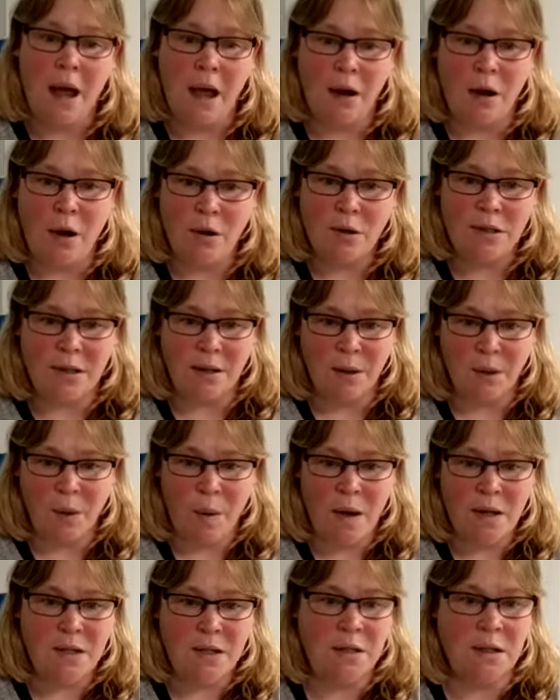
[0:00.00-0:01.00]
and asking the
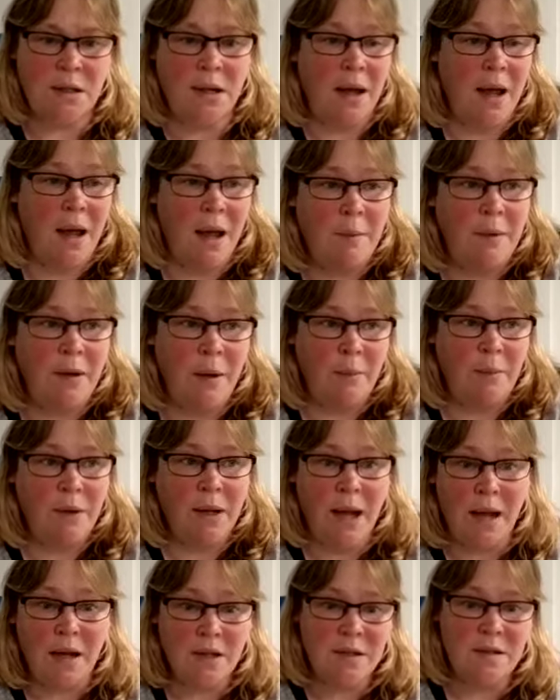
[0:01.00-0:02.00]
question, how many
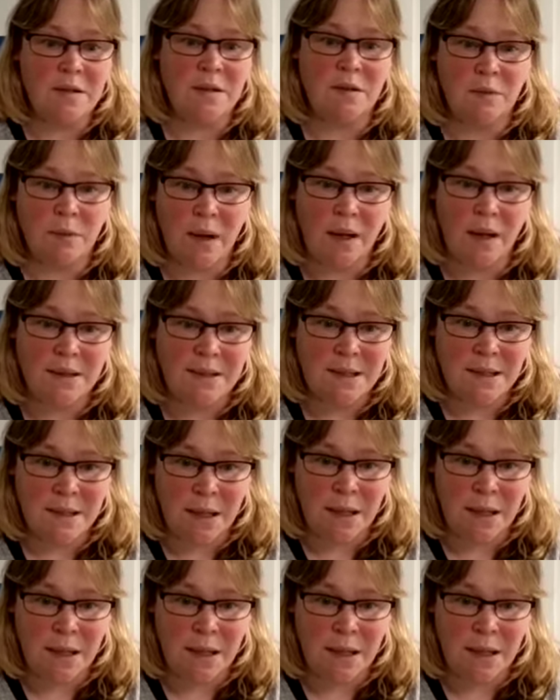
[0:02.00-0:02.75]
applications have we had